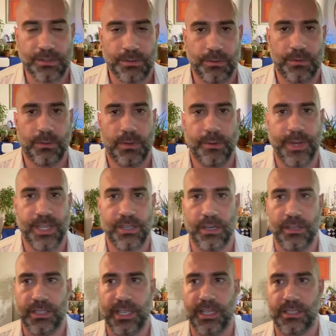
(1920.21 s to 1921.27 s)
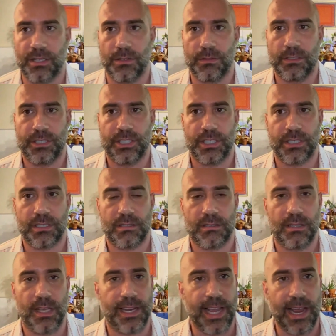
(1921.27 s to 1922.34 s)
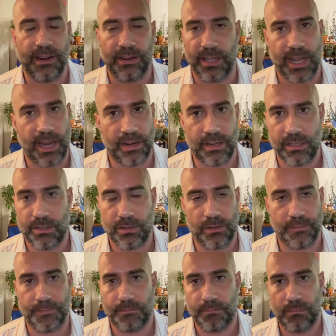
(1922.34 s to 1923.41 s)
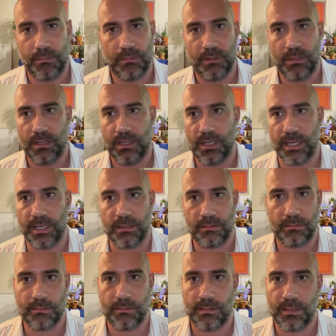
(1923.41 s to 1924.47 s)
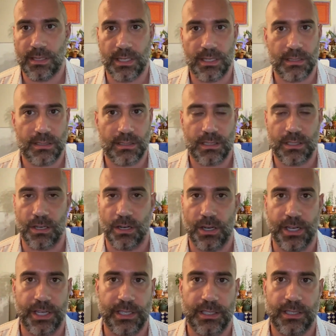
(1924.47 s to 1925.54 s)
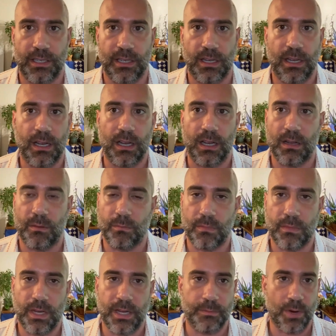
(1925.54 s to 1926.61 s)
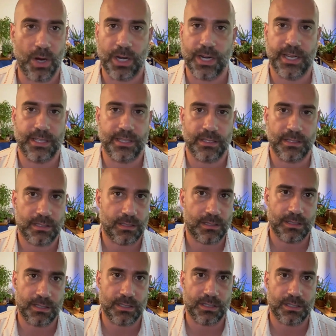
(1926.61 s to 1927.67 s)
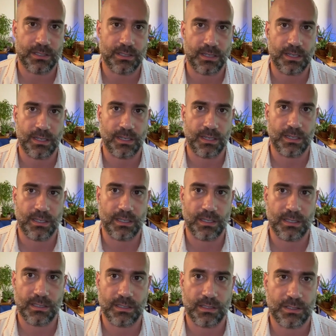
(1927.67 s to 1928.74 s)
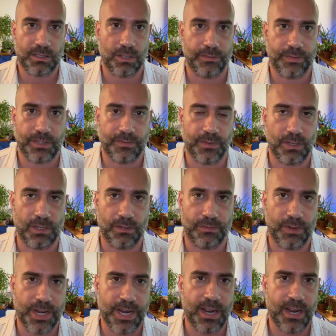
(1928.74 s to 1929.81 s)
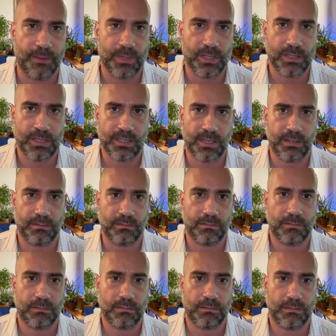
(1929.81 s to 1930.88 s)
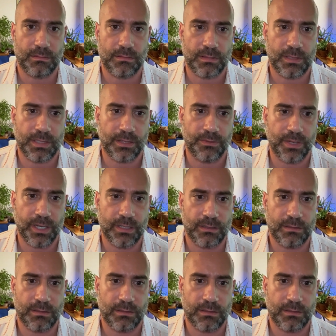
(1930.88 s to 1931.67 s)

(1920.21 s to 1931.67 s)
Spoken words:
want to make sure I understand. So just like how to sort of get started in marketing this service for e-commerce. Is that right?